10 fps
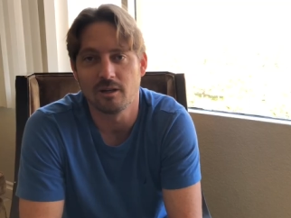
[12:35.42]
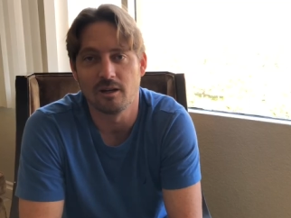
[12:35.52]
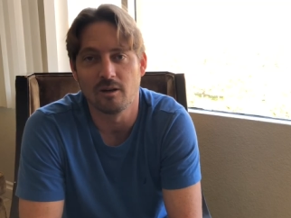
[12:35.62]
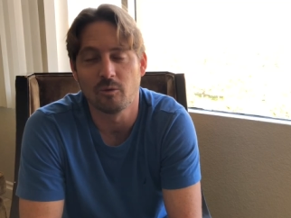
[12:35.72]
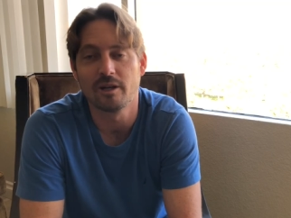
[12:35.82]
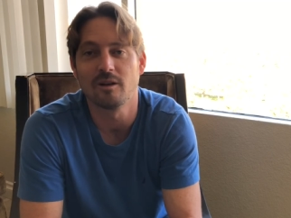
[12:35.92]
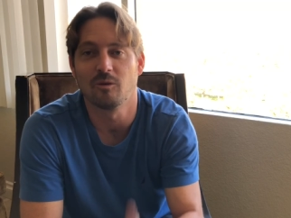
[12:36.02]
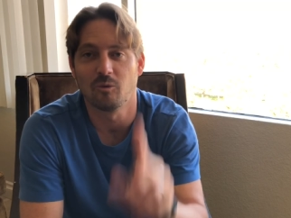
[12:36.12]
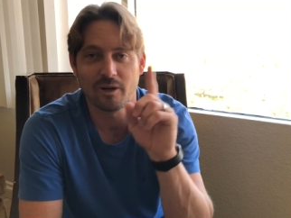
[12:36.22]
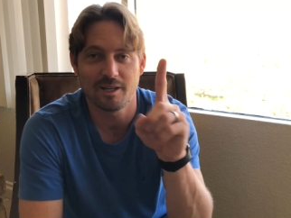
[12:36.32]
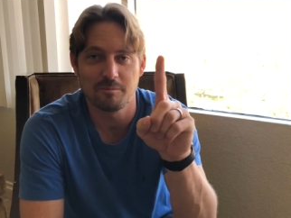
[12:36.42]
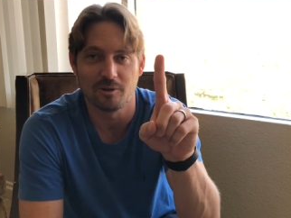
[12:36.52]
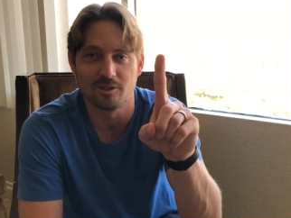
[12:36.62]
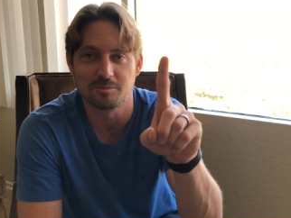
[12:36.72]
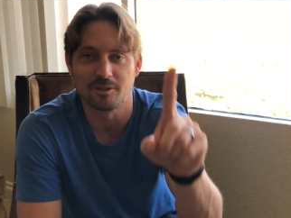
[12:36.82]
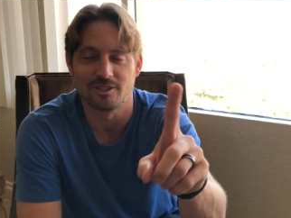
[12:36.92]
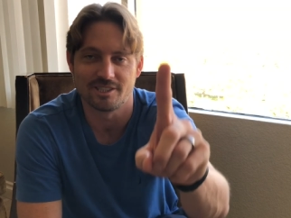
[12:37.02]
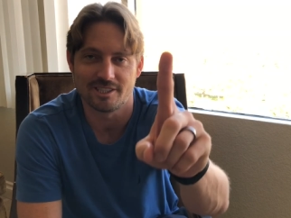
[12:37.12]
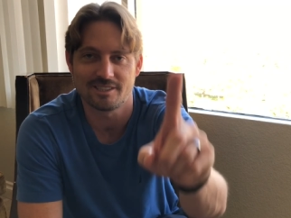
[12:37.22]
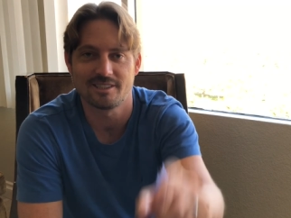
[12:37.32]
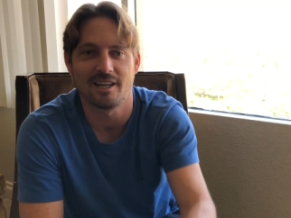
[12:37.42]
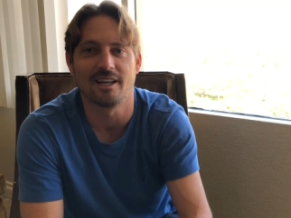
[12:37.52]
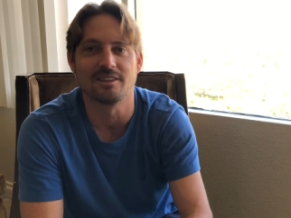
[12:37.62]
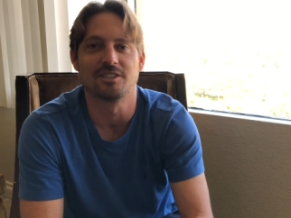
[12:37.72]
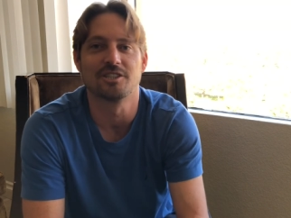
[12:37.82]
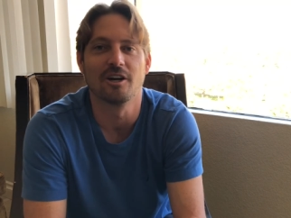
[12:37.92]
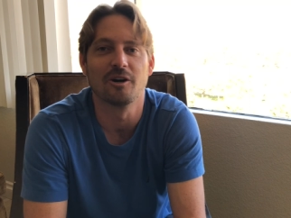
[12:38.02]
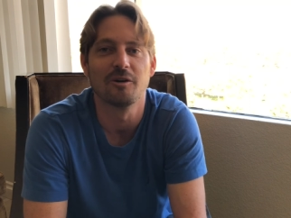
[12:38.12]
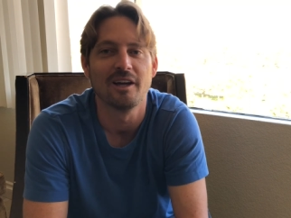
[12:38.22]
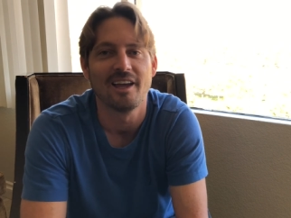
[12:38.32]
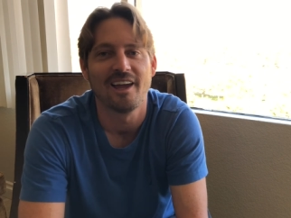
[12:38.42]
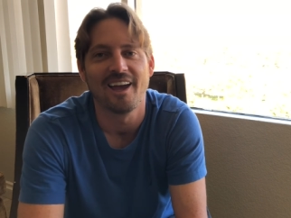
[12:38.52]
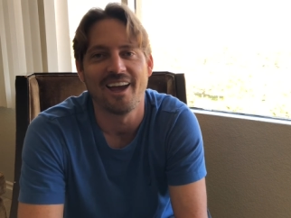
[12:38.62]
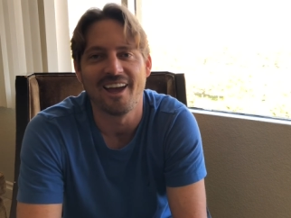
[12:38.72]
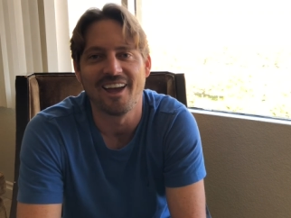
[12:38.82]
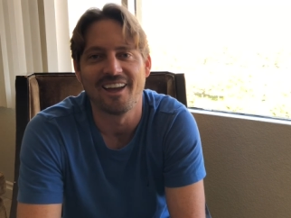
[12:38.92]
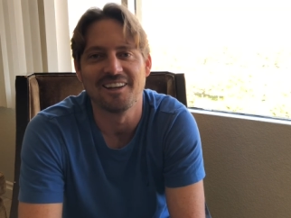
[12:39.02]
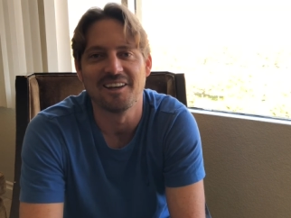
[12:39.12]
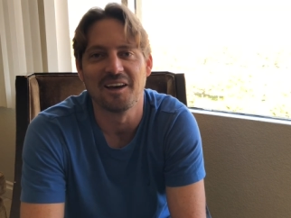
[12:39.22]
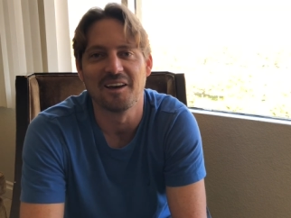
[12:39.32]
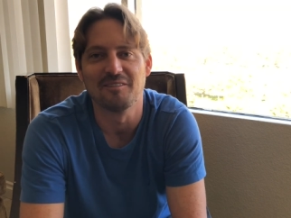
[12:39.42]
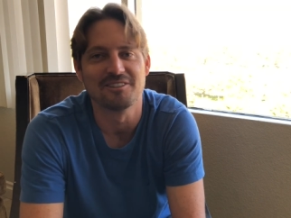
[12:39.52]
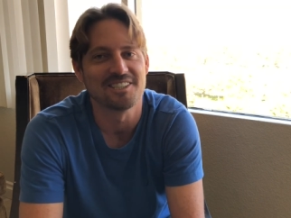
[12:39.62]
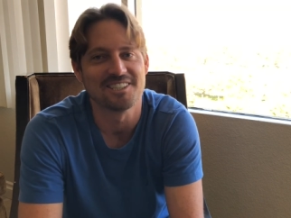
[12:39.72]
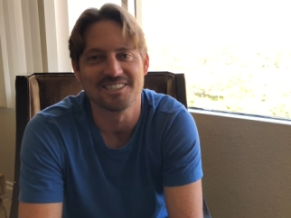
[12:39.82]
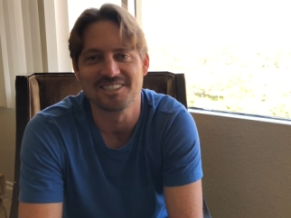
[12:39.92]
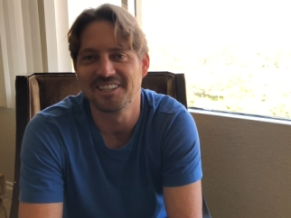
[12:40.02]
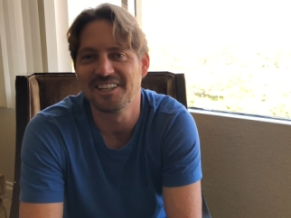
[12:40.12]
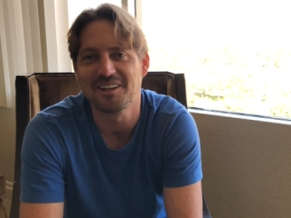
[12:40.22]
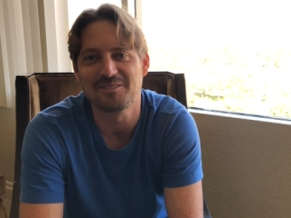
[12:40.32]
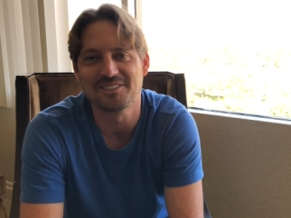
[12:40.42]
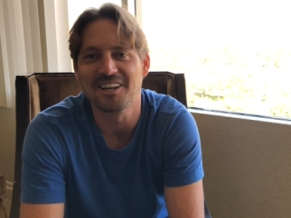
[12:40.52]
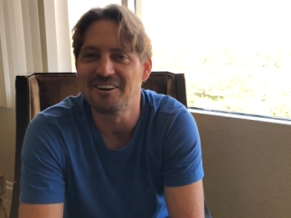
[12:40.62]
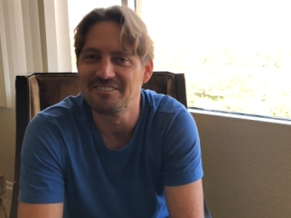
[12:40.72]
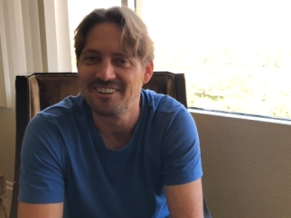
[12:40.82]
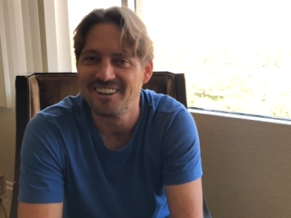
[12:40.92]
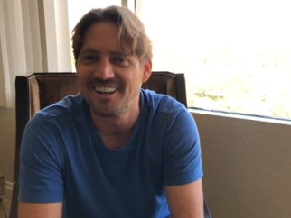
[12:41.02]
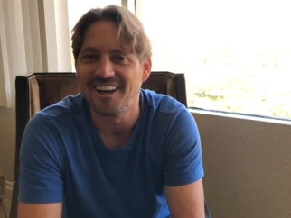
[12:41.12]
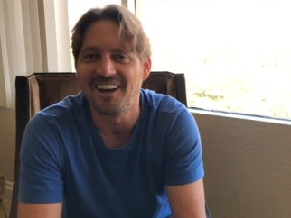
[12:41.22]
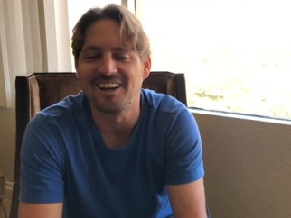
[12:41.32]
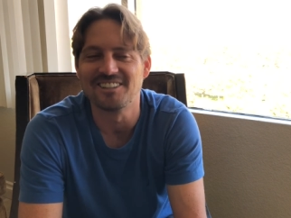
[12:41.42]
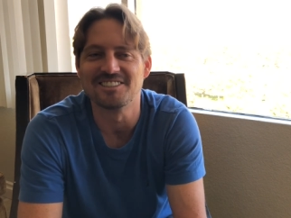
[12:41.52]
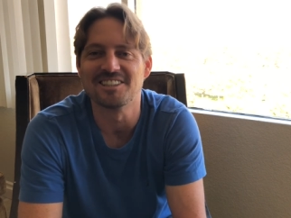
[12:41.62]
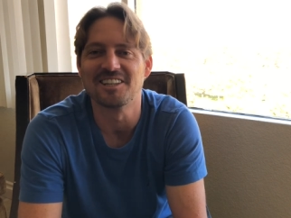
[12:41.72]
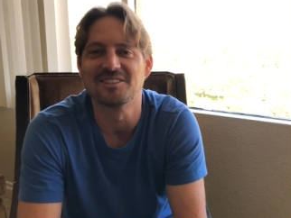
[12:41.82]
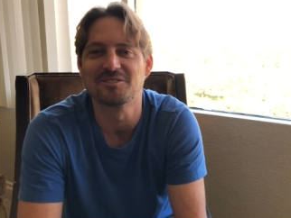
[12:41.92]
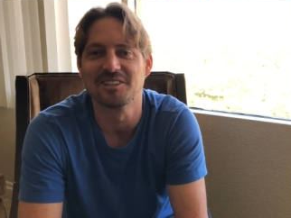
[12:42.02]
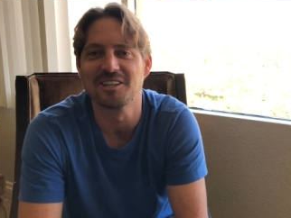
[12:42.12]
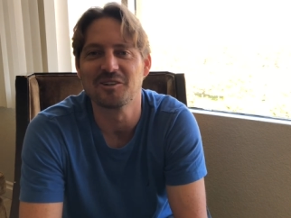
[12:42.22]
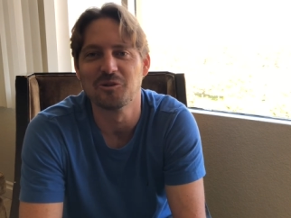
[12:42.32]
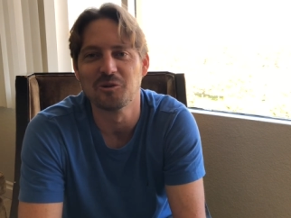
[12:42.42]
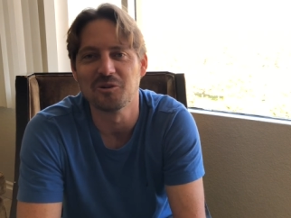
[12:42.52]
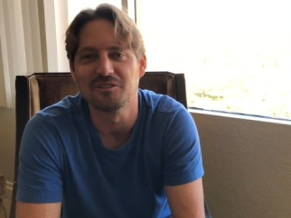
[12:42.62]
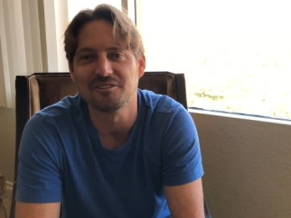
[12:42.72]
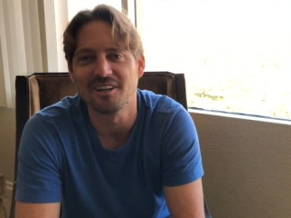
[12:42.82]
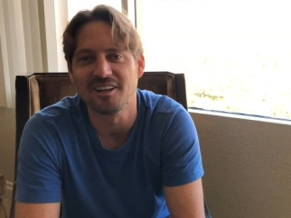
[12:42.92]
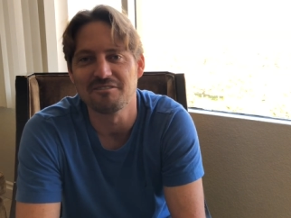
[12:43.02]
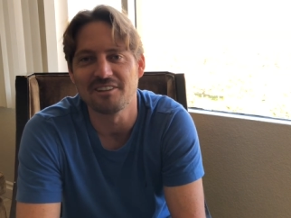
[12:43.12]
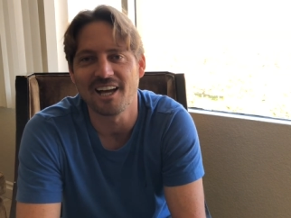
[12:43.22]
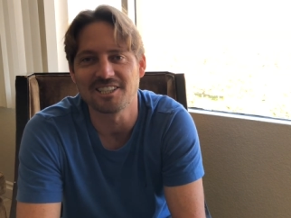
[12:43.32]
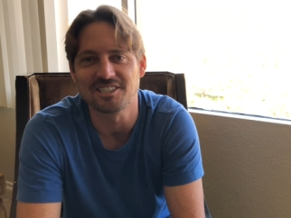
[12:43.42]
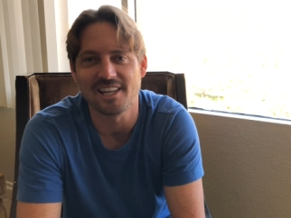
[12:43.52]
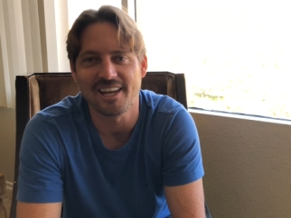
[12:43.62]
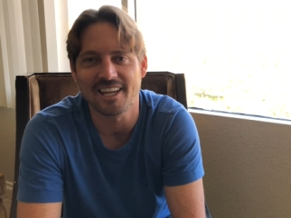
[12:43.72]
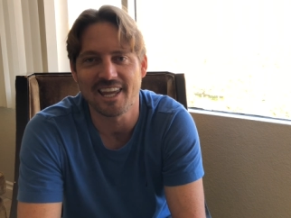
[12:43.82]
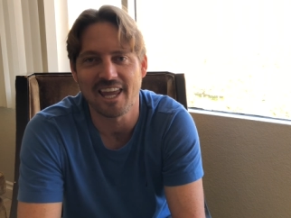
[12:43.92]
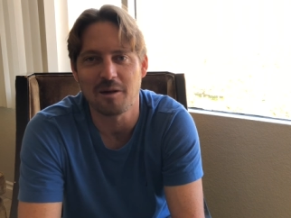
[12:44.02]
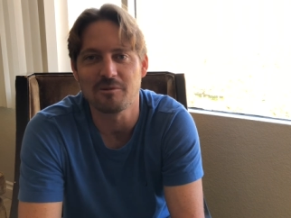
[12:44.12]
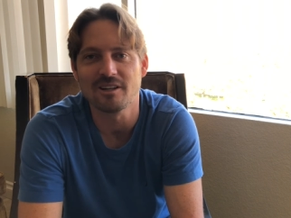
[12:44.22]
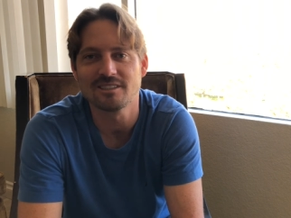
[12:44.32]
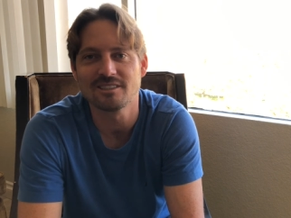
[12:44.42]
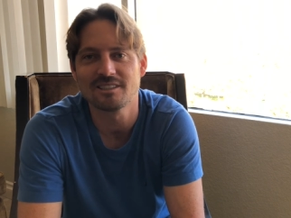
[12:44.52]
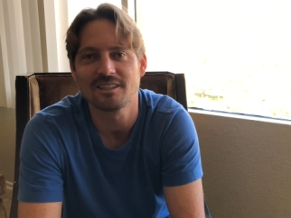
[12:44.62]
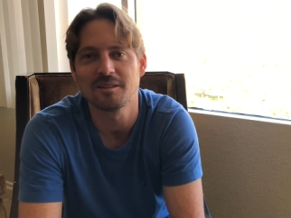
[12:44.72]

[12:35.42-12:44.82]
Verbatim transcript: one impulse purchase at the show, and Virginia just couldn't help herself. She saw these really cool flashlight cameras